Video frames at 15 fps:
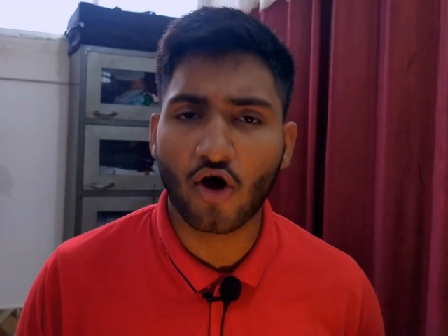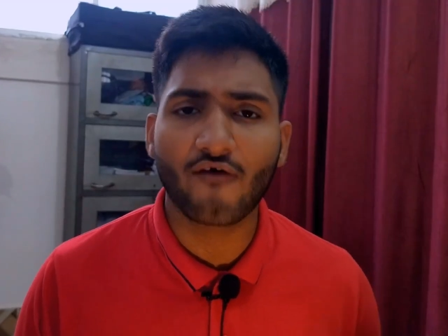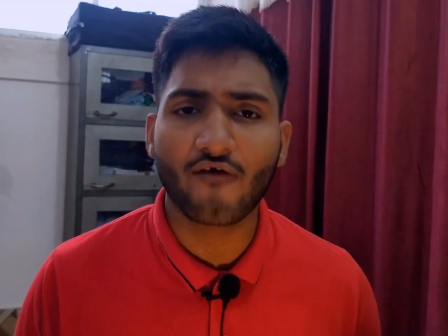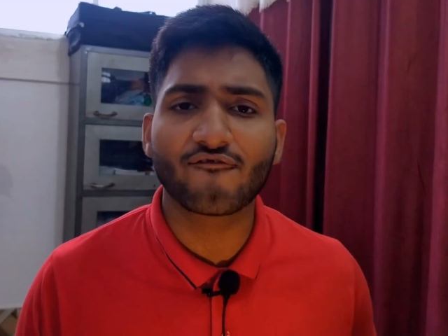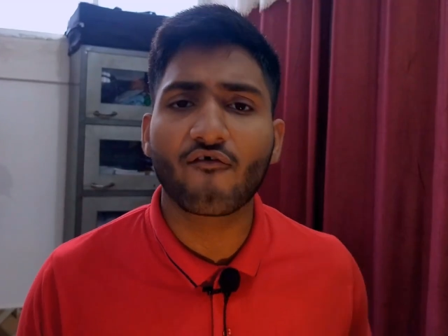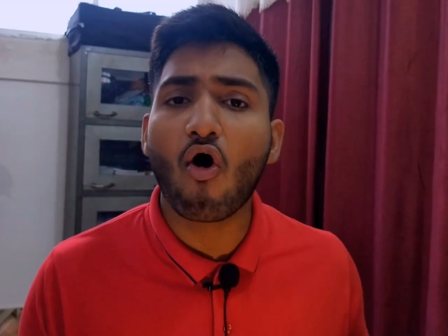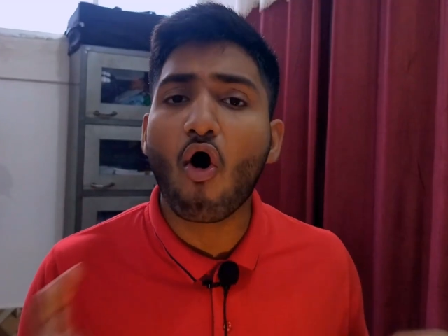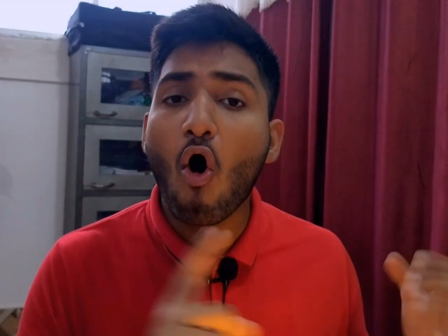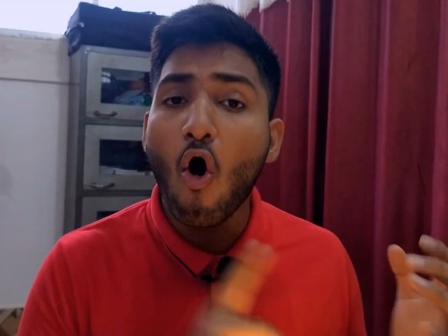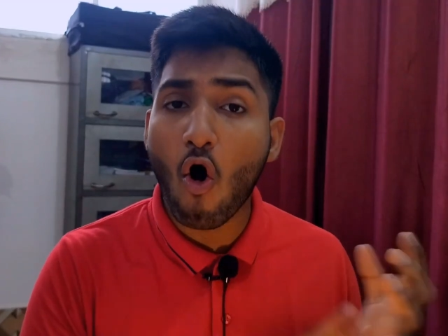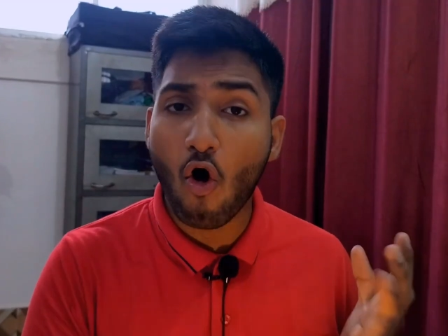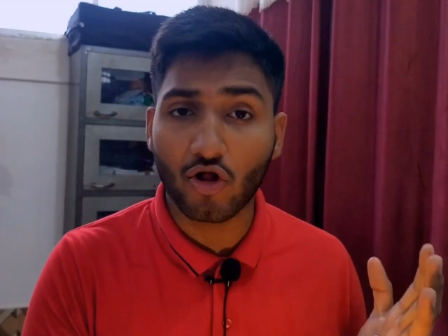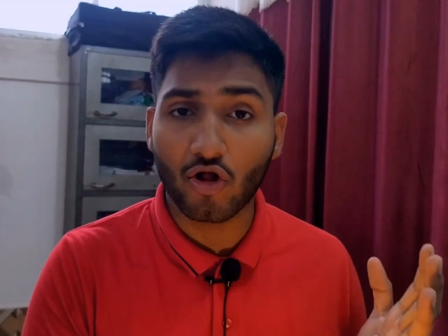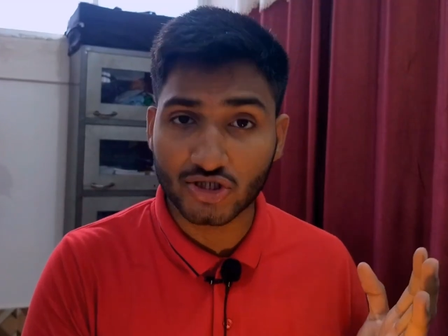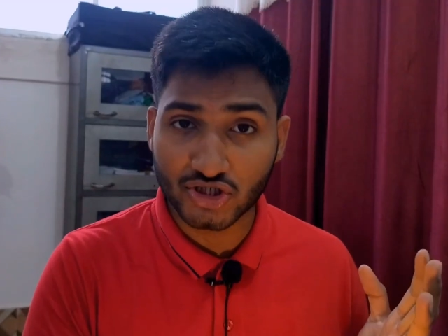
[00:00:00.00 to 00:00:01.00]
of
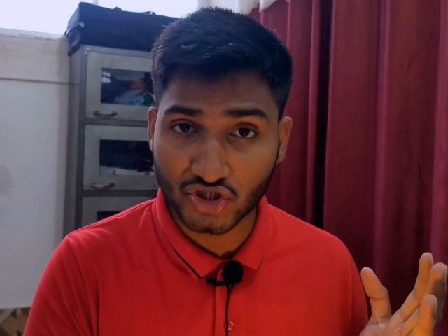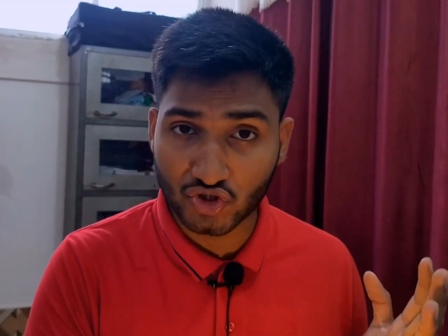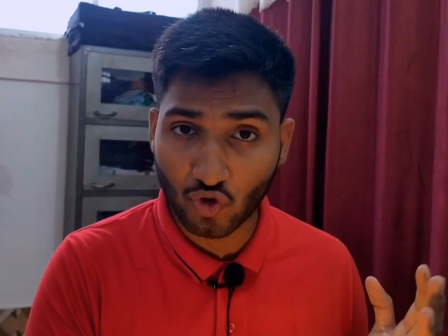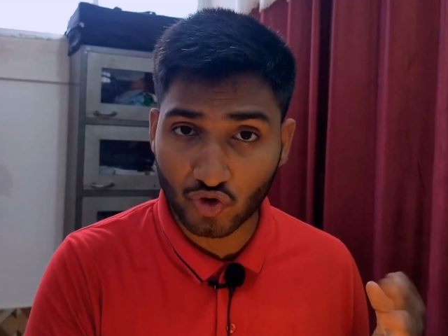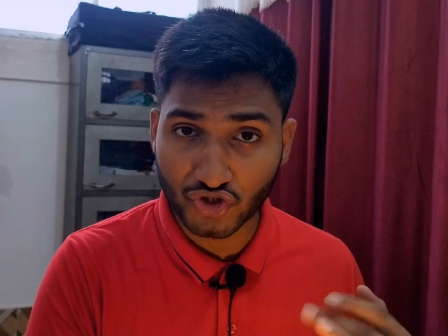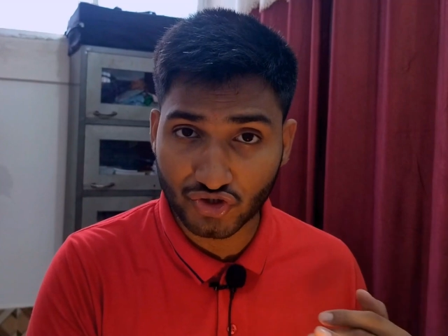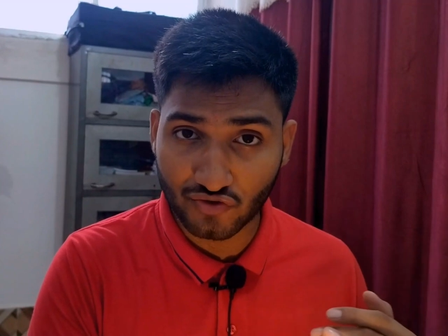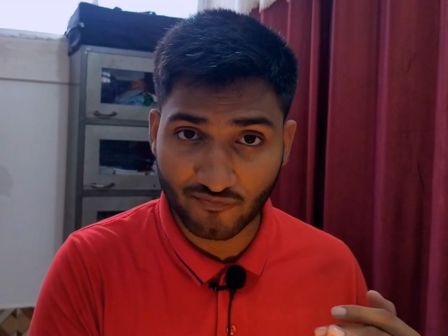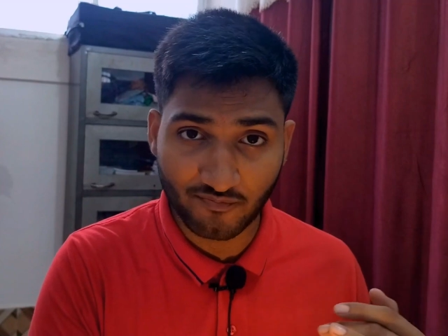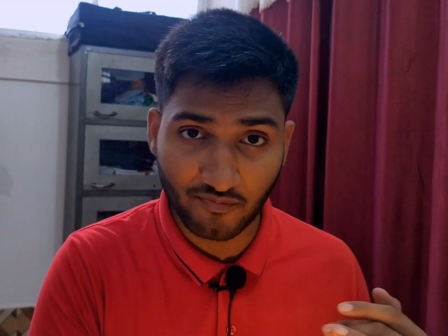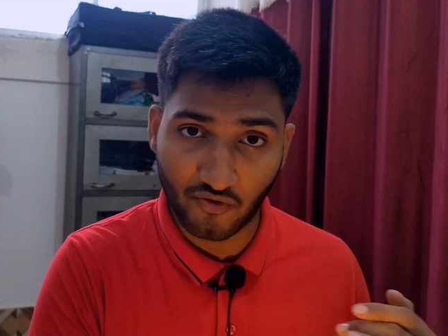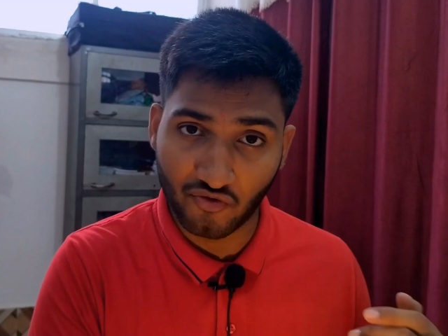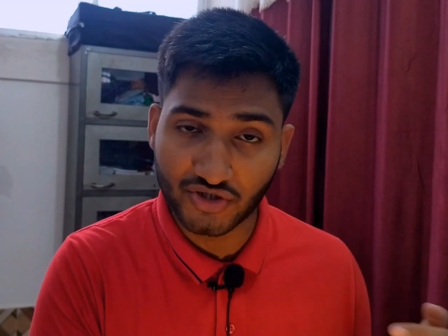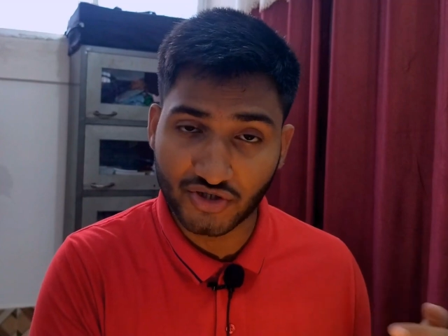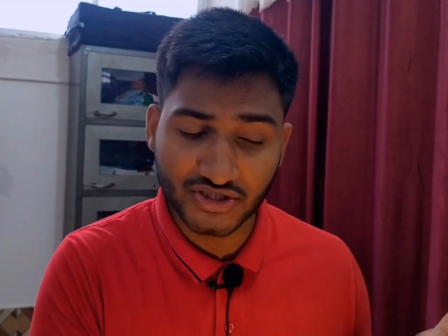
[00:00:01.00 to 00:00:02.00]
all sorts of
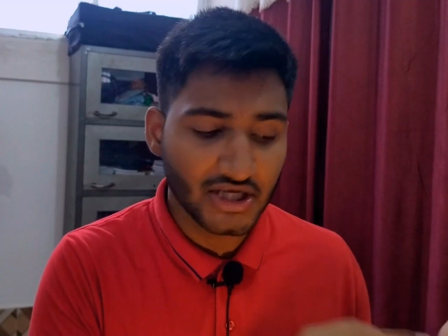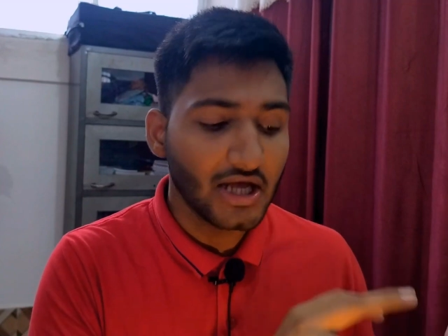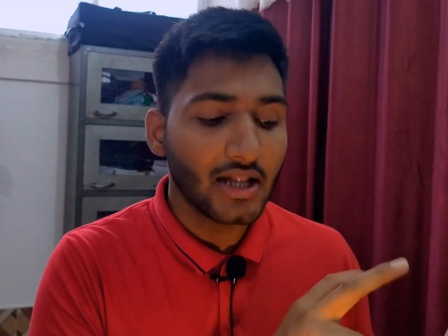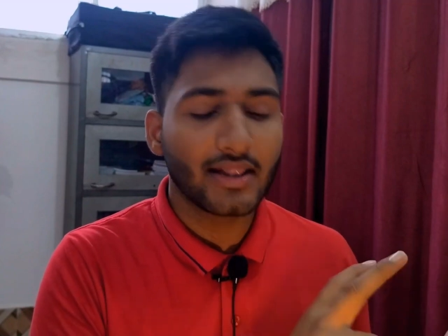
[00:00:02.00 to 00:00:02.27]
ports,